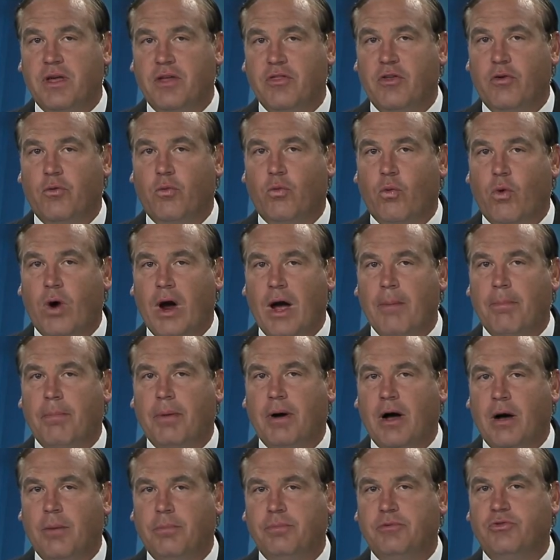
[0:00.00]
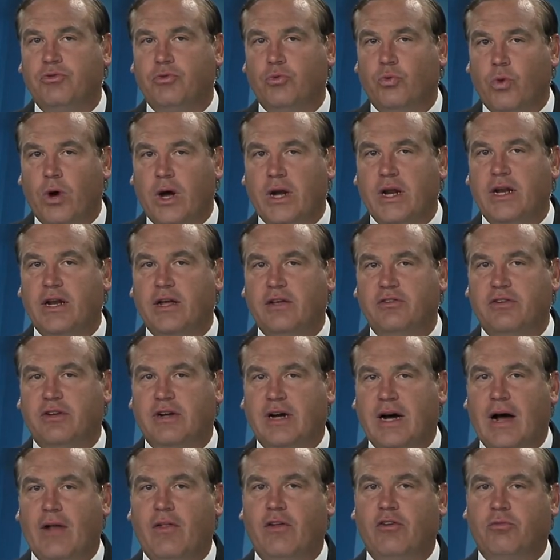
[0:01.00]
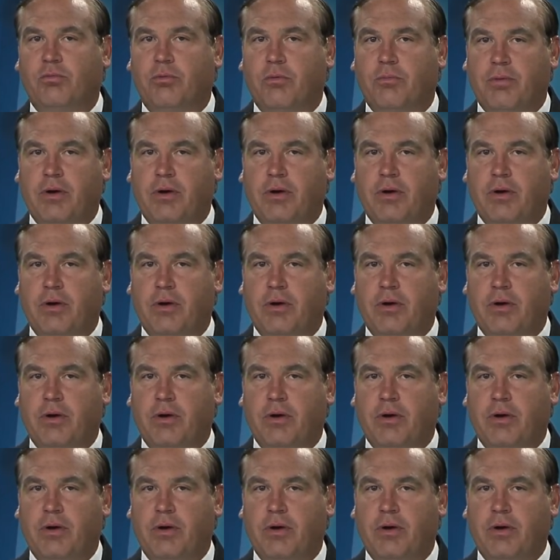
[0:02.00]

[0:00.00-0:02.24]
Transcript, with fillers: in the Ramp Up to Readiness College